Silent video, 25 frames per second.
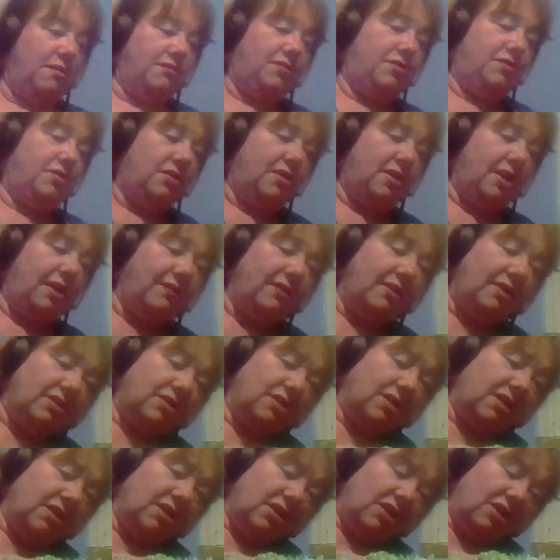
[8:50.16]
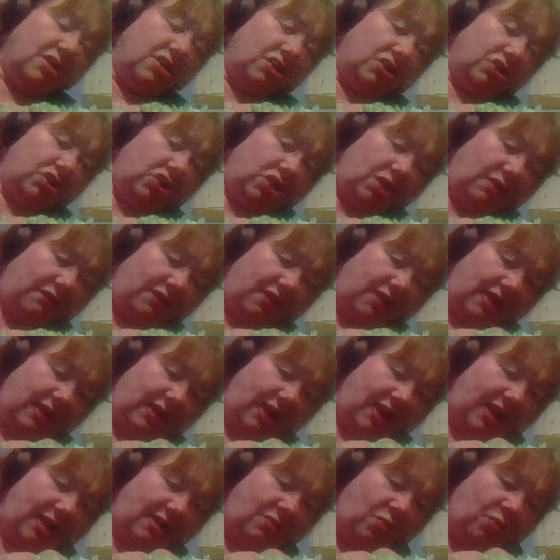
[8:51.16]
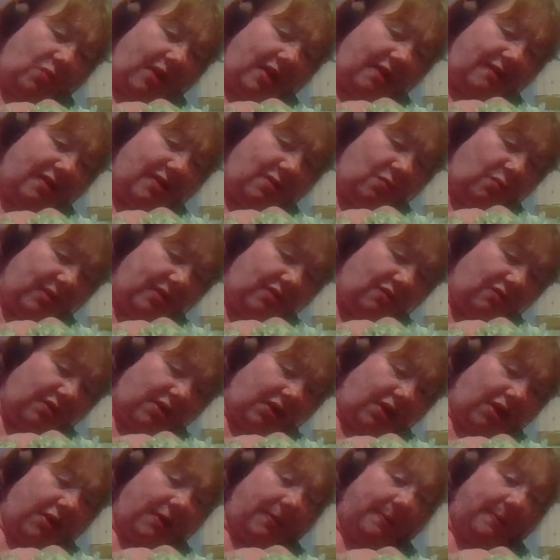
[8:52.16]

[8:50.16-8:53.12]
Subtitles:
than having to shove it in where it will go.